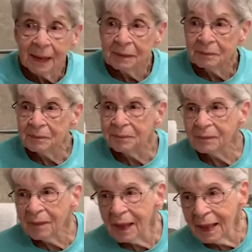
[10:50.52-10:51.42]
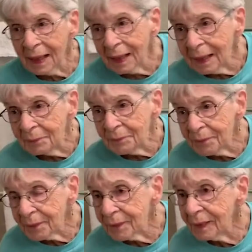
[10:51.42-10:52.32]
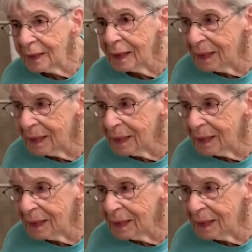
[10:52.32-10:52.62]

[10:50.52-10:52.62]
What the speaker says: That couch like skied me out.